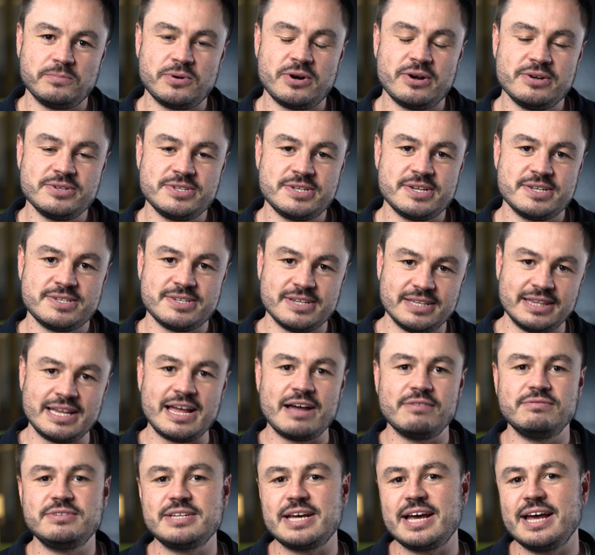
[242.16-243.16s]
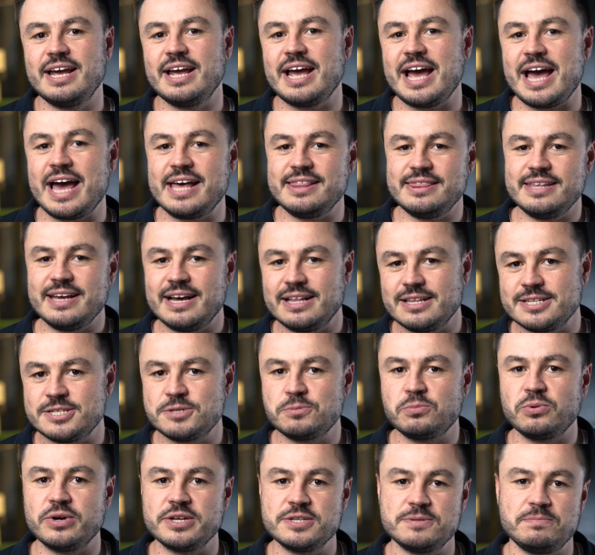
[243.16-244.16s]
process at Loveday and the Alice
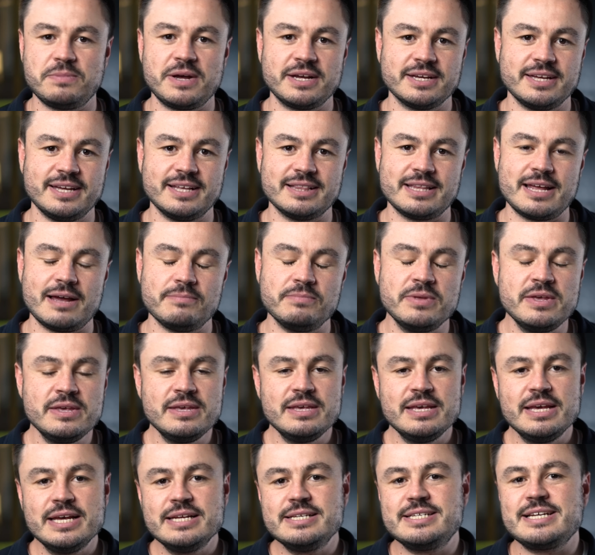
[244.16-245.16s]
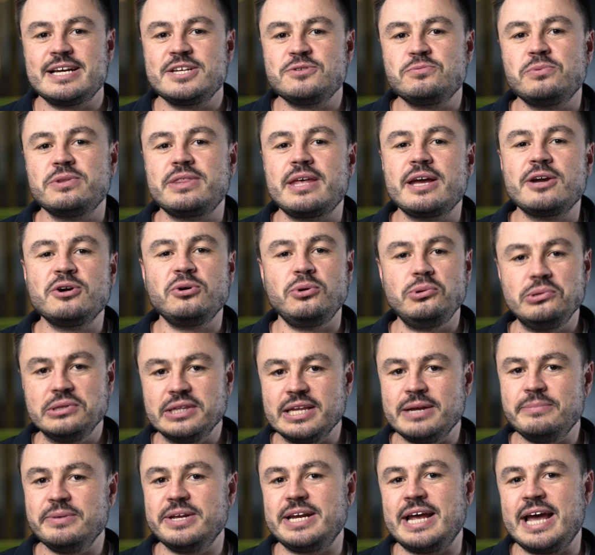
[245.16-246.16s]
Springs Buggy Club, does what they call
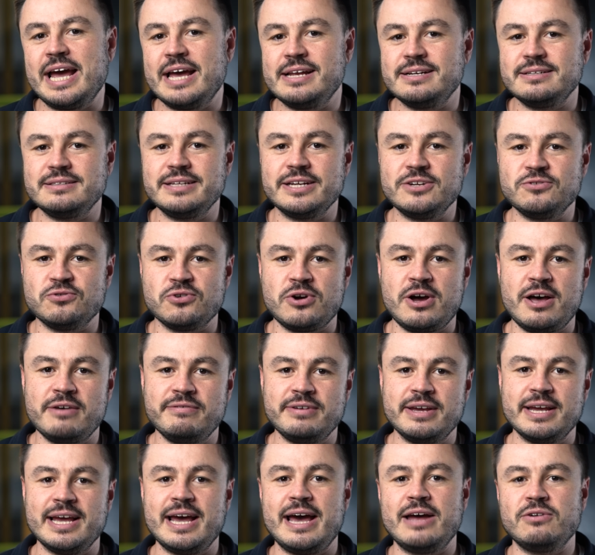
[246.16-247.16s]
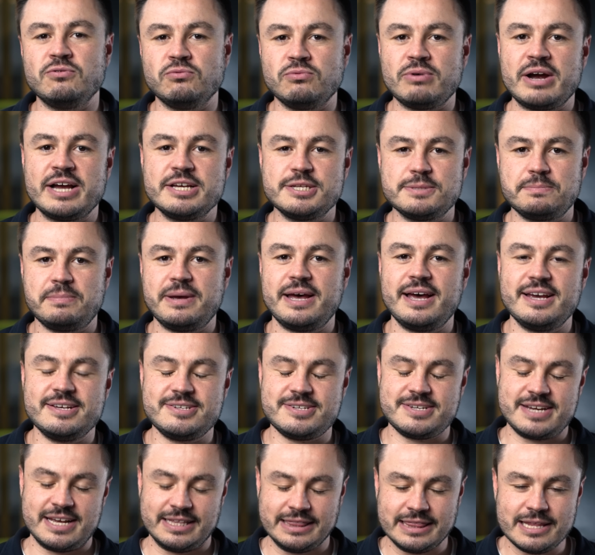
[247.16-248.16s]
limit handling driving at race
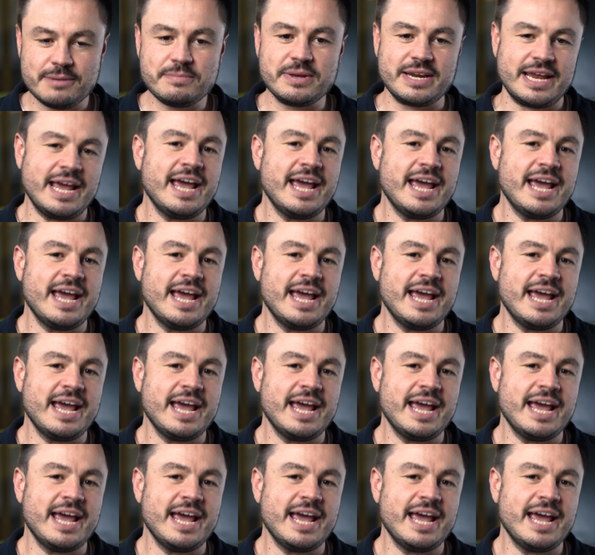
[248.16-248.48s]
pace. Now, limit